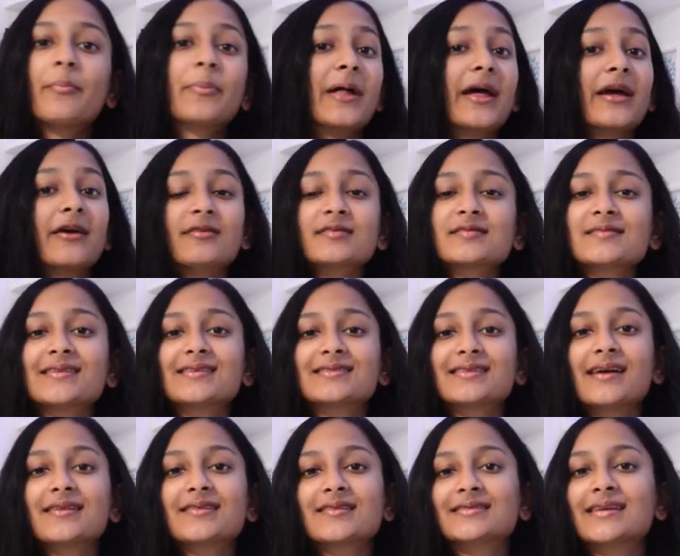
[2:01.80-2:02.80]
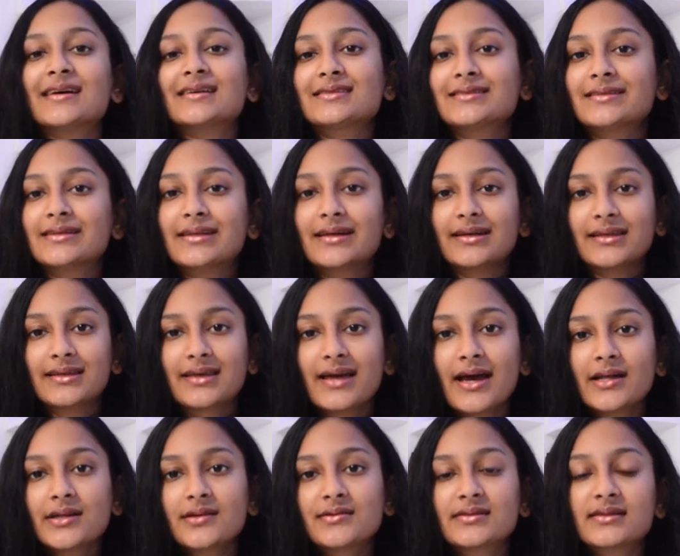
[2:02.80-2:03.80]
But I also decided to test it
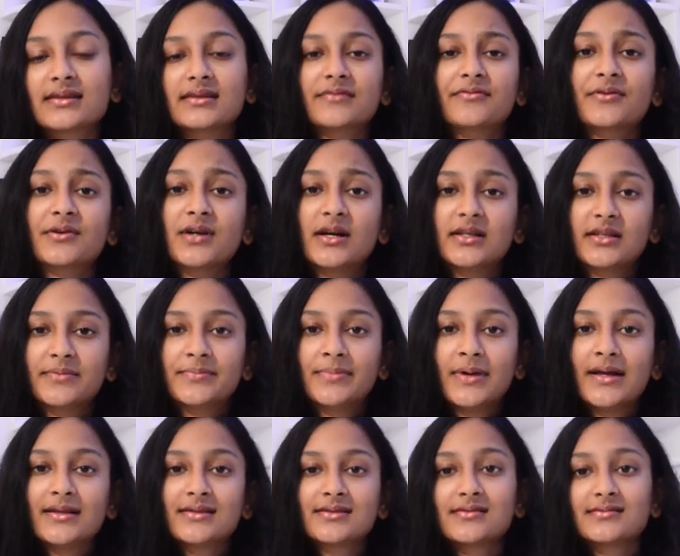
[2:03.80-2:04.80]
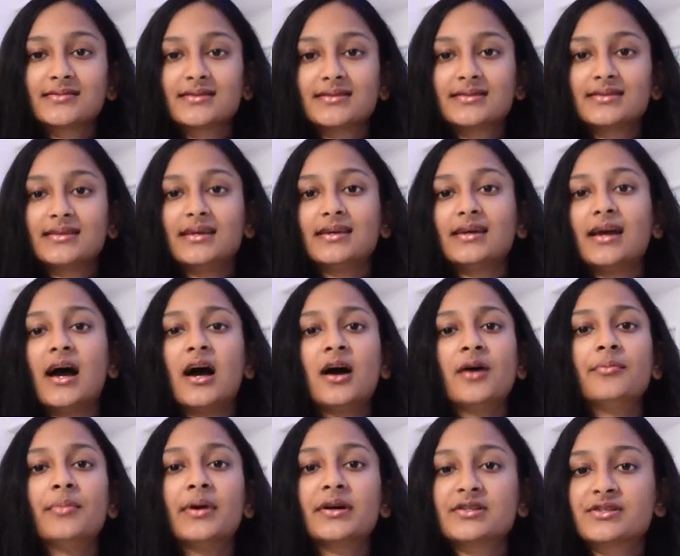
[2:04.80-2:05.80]
again using different colour pencil to see how
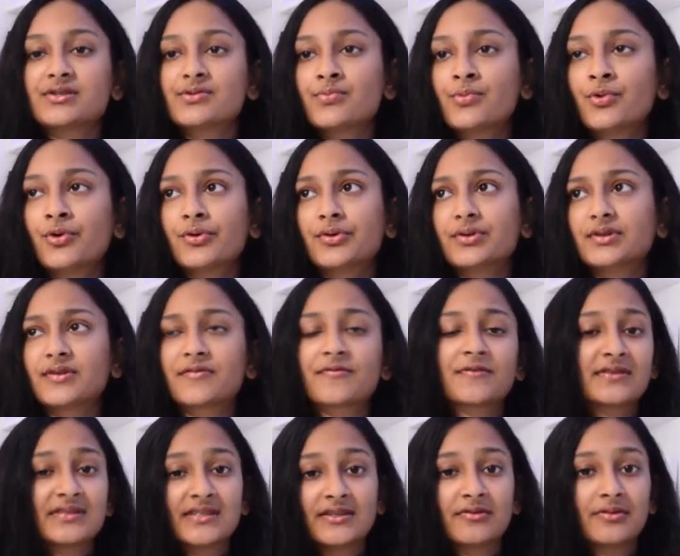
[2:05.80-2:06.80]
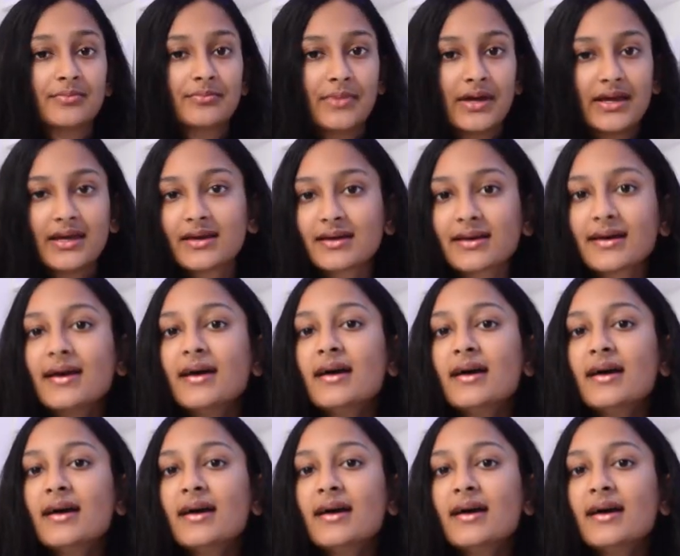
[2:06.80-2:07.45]
much more difference it would make.